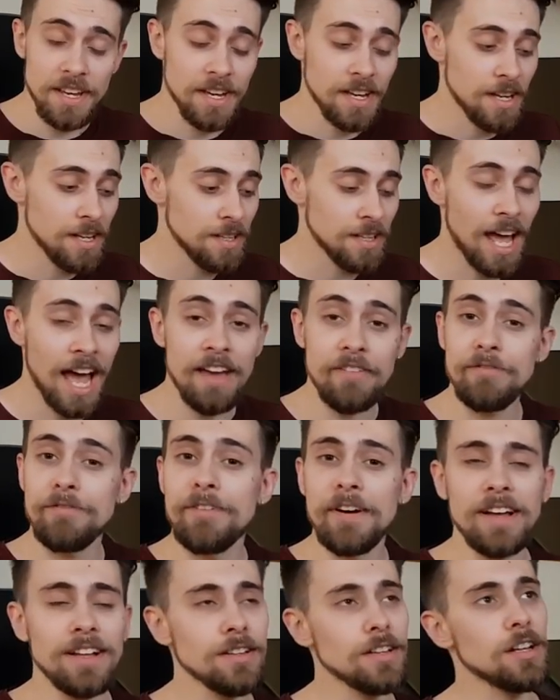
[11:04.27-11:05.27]
and I
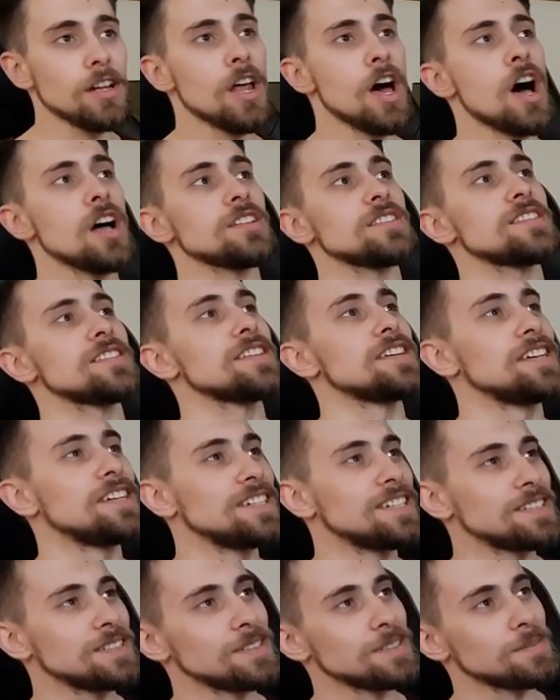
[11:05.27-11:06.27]
failed a lot
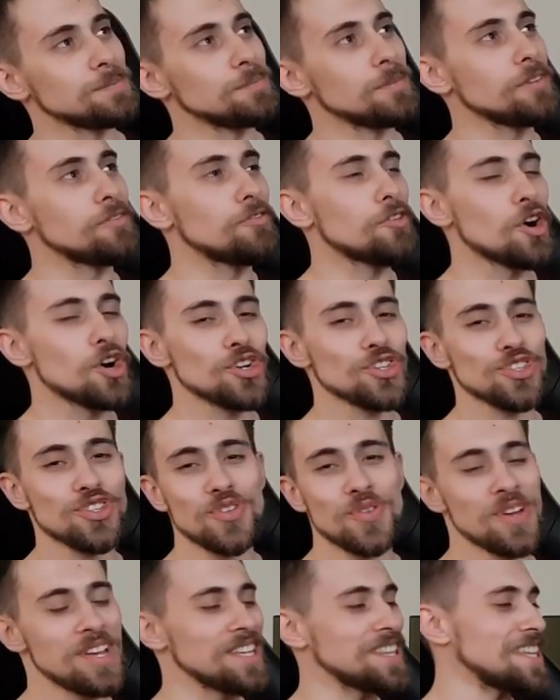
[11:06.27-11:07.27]
before
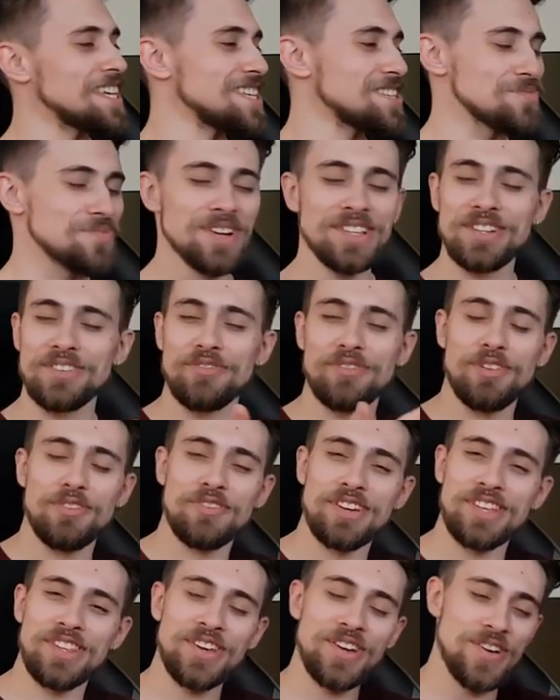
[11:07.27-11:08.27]
doing this wonderful
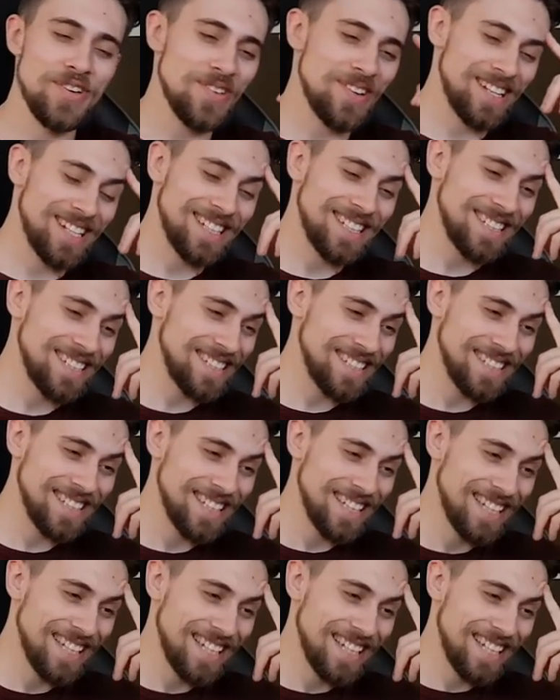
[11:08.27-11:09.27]
video.
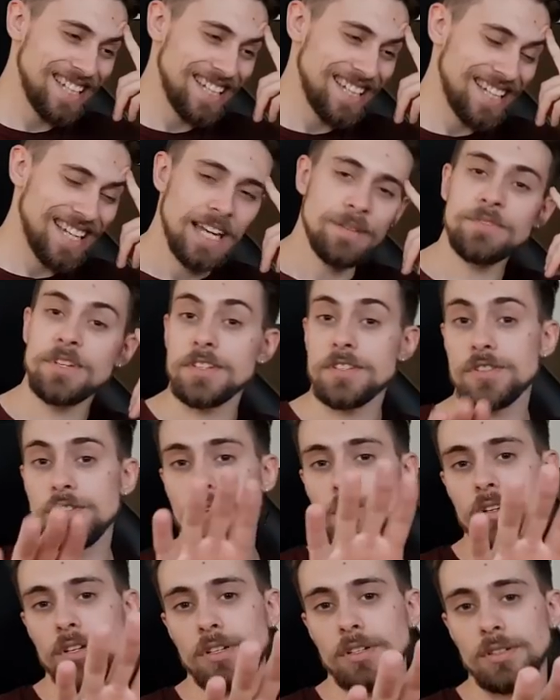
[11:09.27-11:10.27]
I'm just
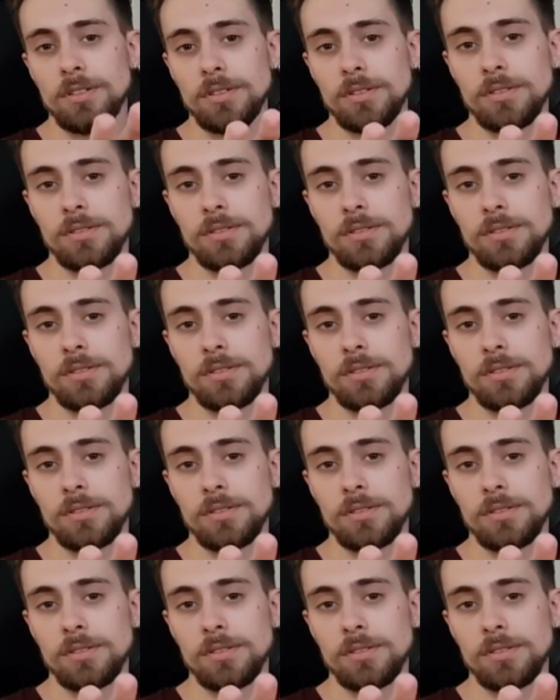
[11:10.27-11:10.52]
joking.